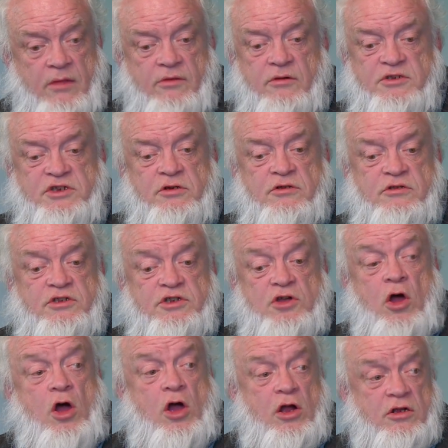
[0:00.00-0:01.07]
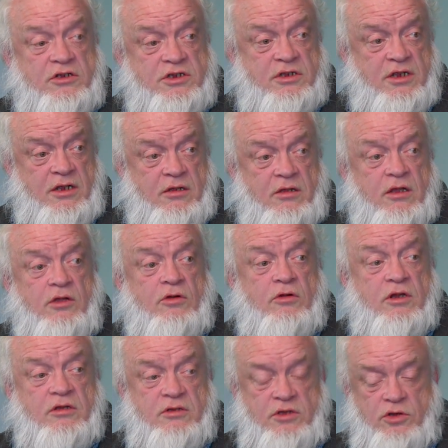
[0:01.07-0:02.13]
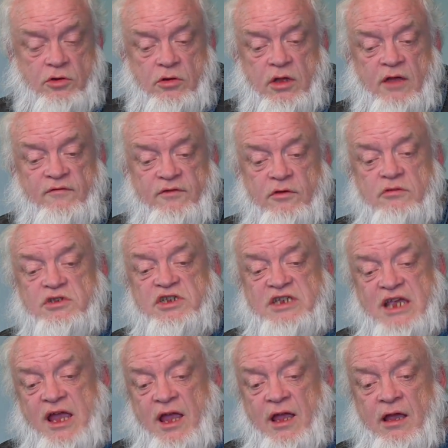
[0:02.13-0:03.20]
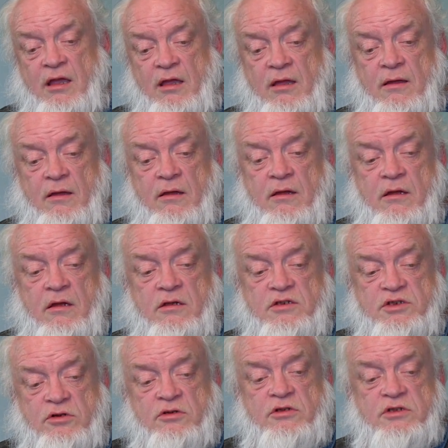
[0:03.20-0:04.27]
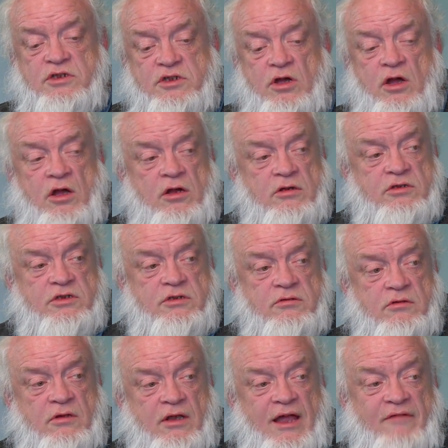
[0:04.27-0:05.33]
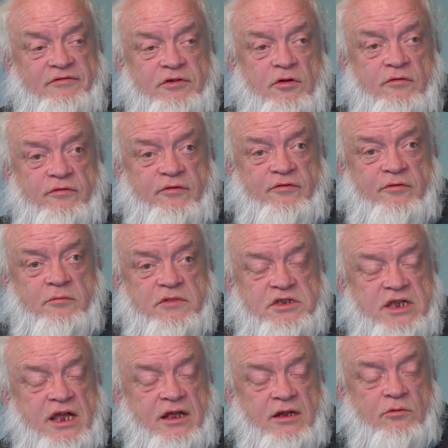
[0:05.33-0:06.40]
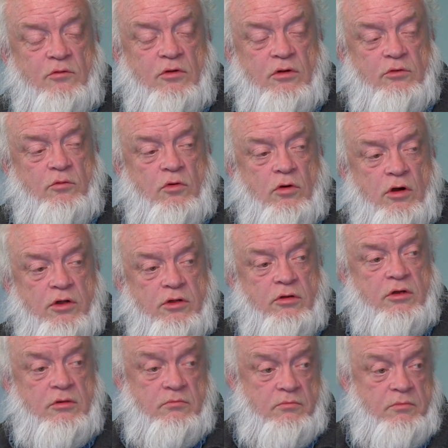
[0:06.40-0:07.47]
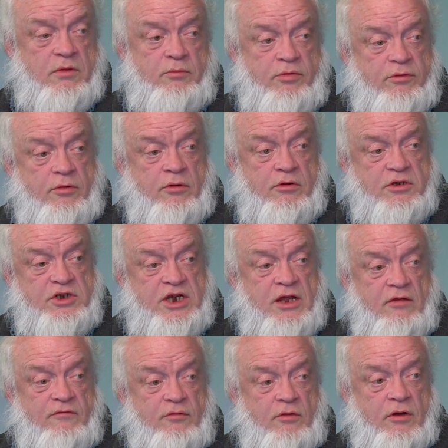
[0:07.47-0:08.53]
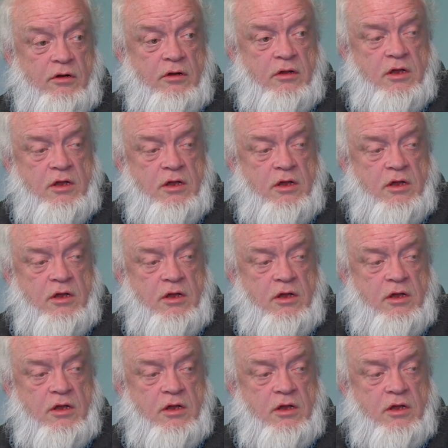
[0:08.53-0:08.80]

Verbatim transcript: There are certain songs you can you if you sing certain songs left over from the Second World War, you can be thrown in jail for it.